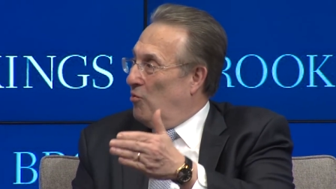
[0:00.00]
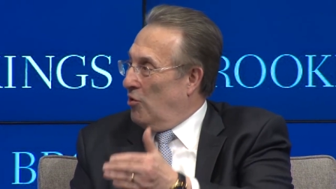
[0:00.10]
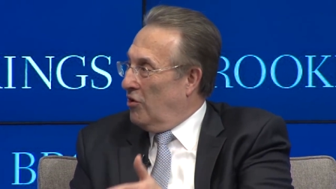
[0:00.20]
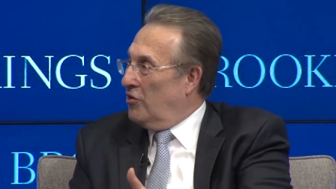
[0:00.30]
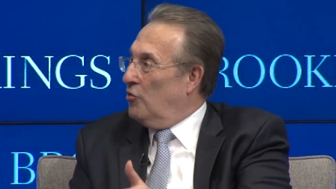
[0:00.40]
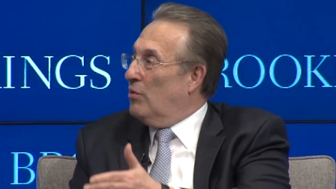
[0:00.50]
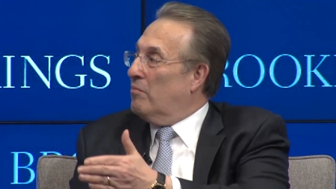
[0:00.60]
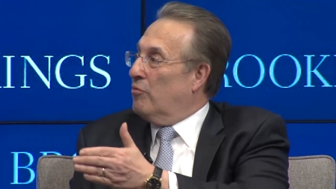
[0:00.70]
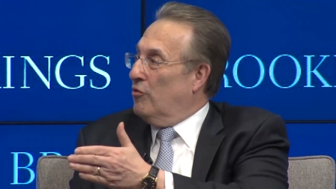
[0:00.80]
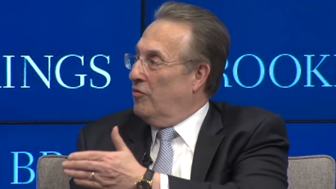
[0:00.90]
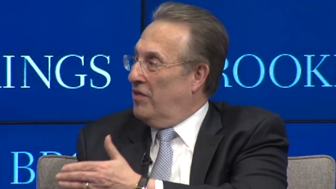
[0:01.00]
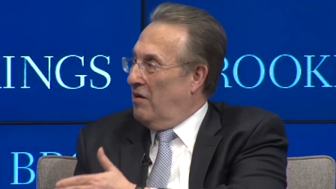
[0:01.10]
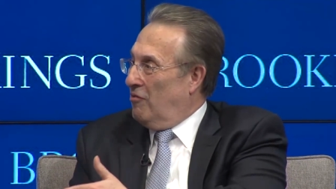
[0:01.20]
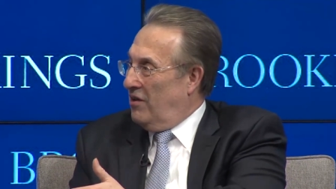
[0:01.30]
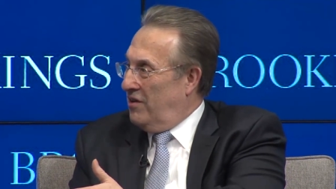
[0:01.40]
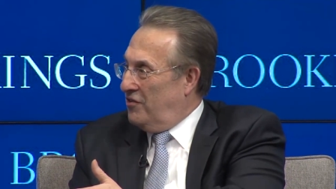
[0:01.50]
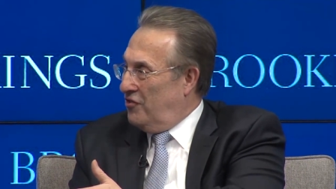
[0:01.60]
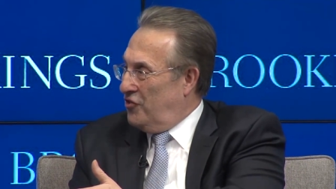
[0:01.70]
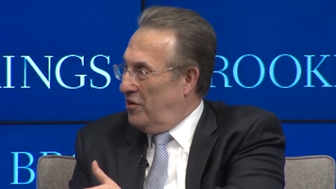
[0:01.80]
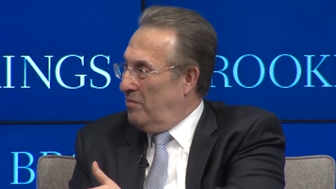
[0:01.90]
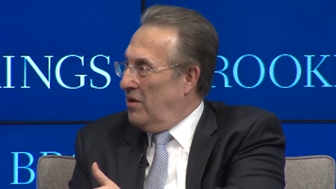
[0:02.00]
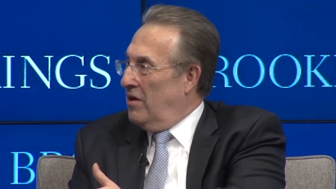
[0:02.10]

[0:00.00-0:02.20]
work to improve that relationship,